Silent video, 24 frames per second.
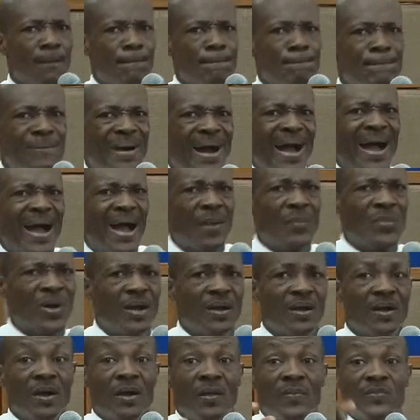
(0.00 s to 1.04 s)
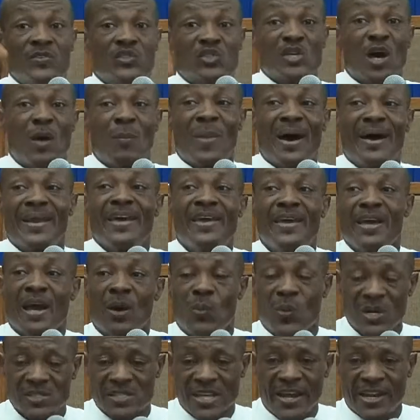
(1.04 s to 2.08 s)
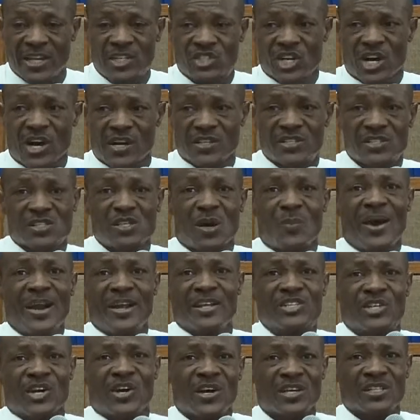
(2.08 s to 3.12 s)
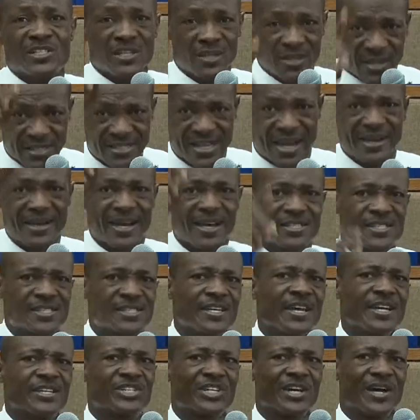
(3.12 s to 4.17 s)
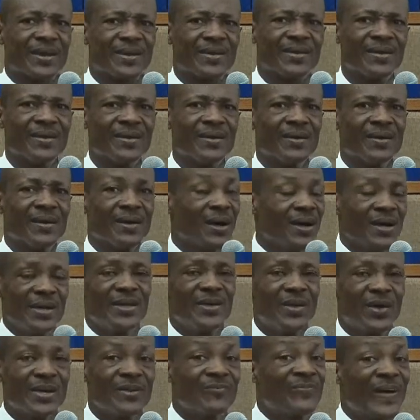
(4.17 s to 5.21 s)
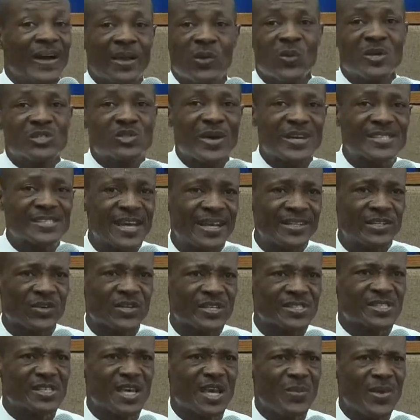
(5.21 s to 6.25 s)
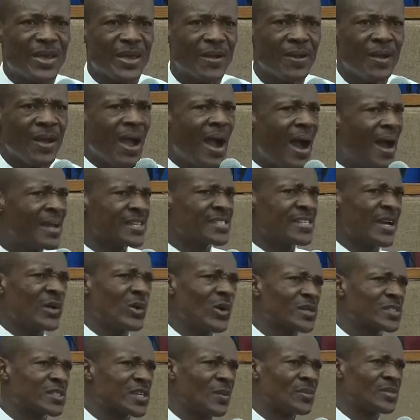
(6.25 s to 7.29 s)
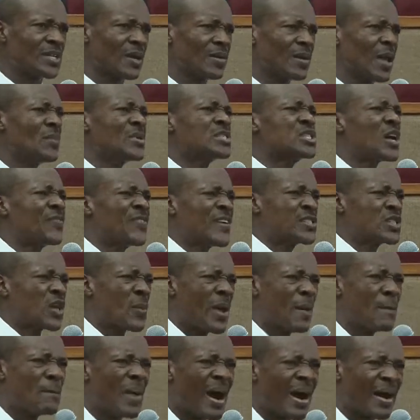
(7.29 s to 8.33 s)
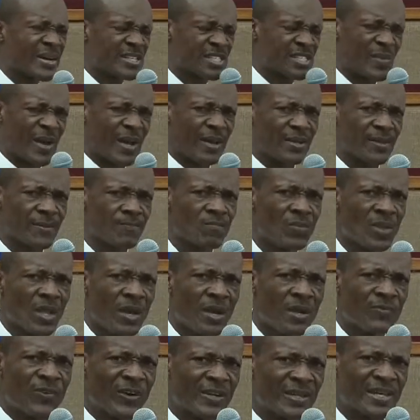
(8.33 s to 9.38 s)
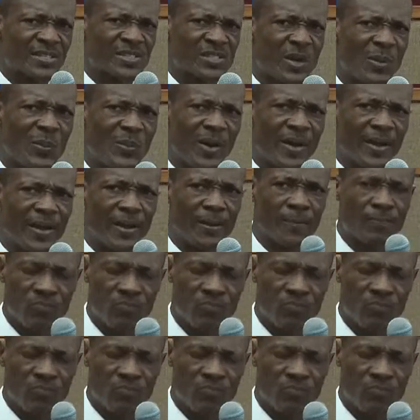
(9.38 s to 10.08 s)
Bam. Somebody here was at the church. Somebody church is at that station. You know, in fact, he was so excited to see me. And I said, you know something? Let me suffer some embarrassment in front of somebody.